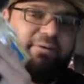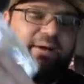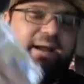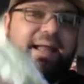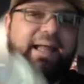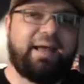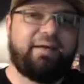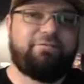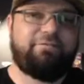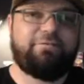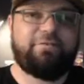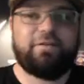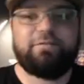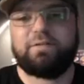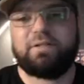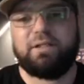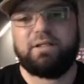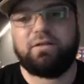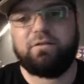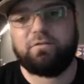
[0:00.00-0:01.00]
I have
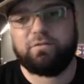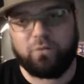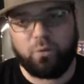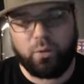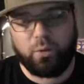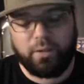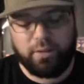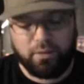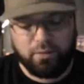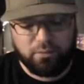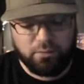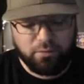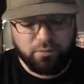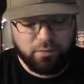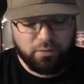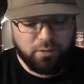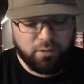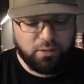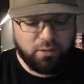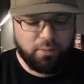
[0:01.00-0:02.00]
15 foil
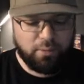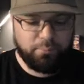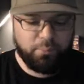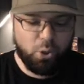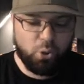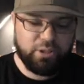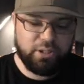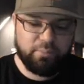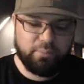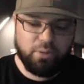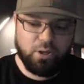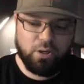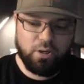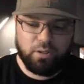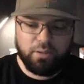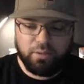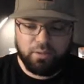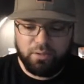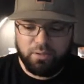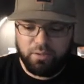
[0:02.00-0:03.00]

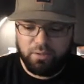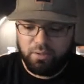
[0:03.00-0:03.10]
Pokemon